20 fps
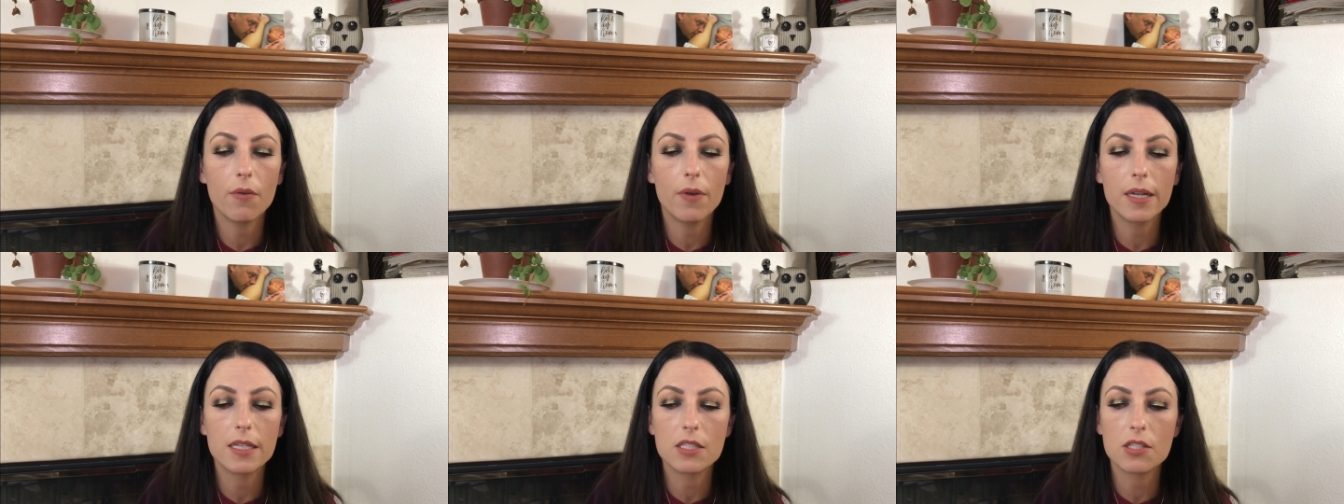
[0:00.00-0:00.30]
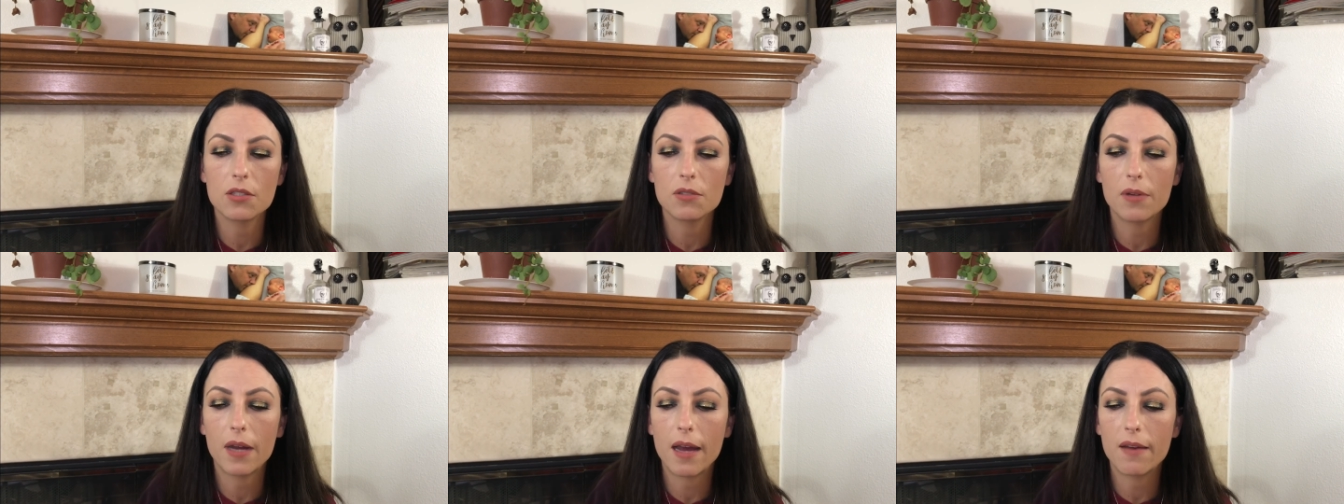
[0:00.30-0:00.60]
I
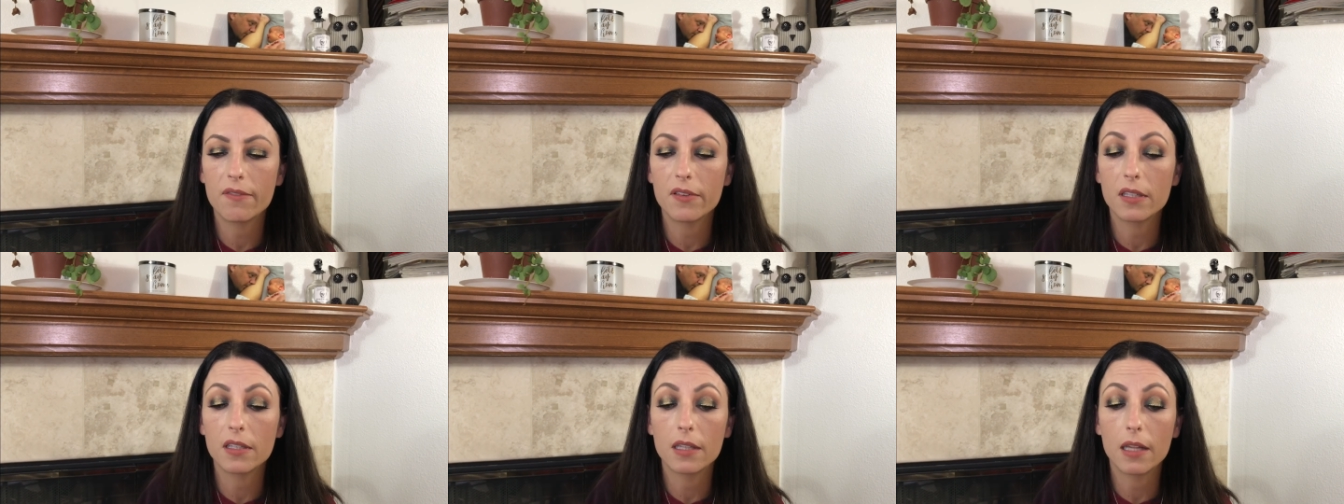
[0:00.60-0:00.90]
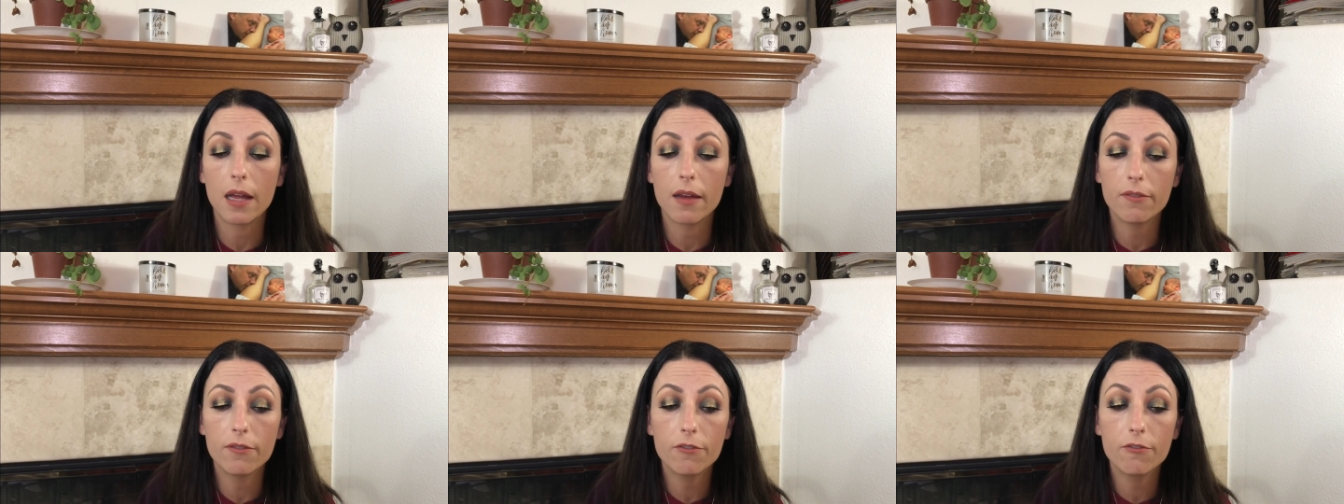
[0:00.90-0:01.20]
do have a
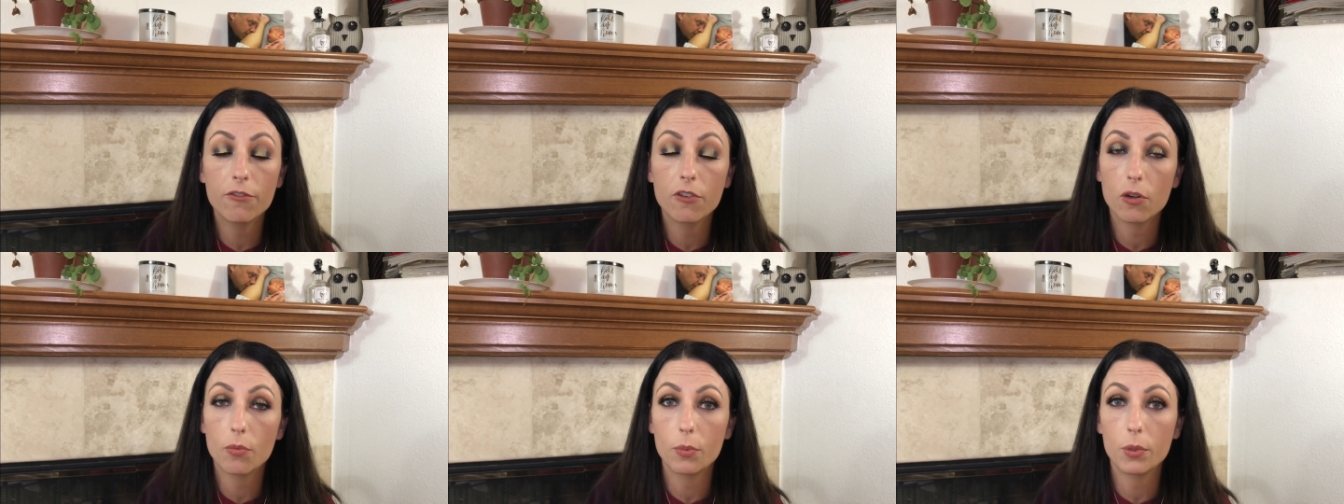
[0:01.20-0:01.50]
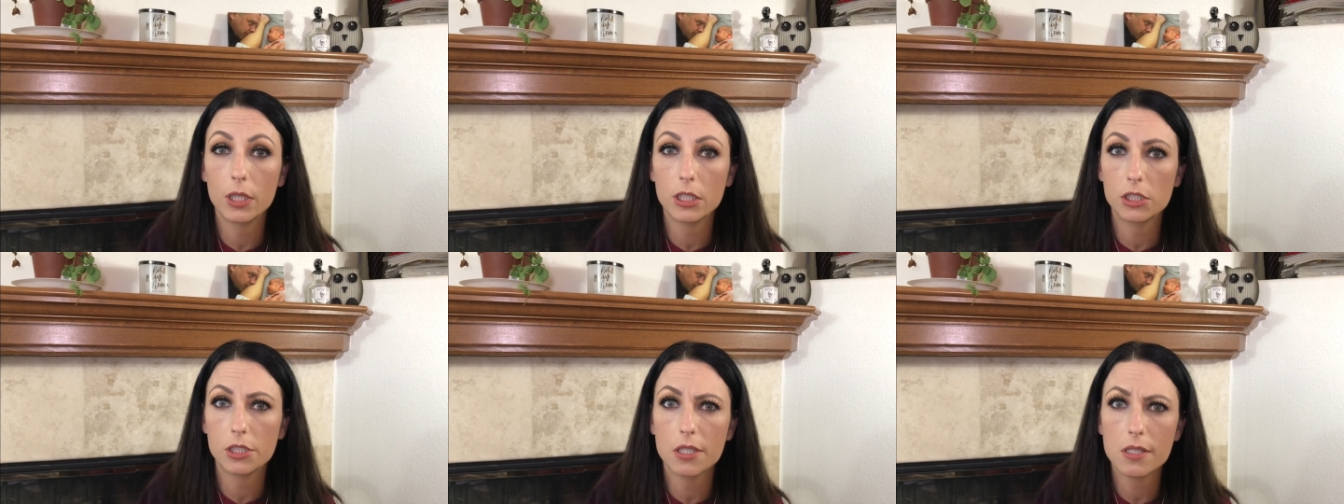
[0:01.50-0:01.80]
love for
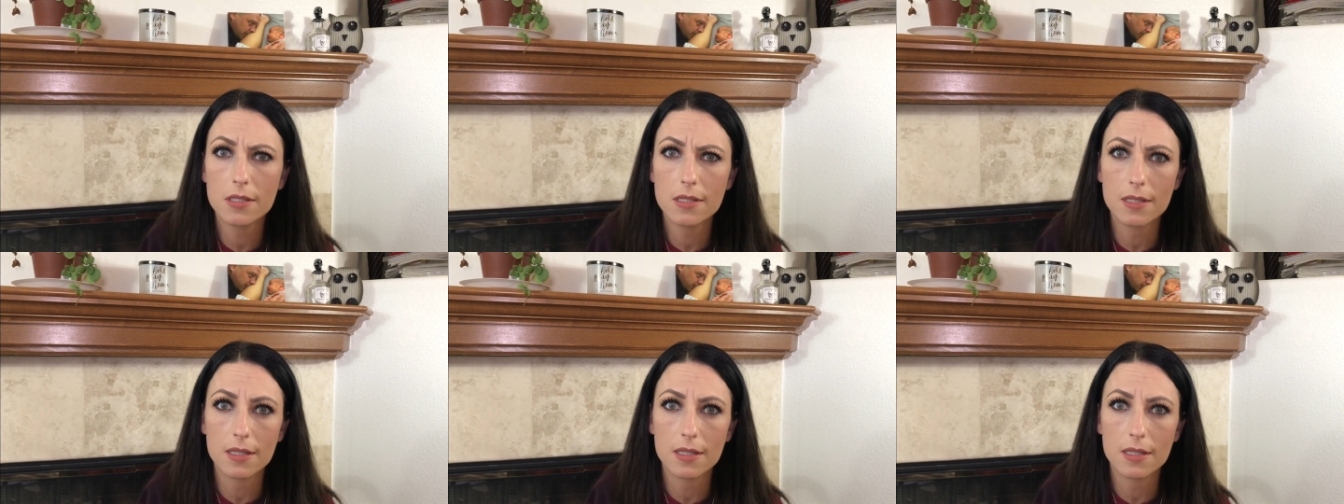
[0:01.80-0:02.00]
brushes.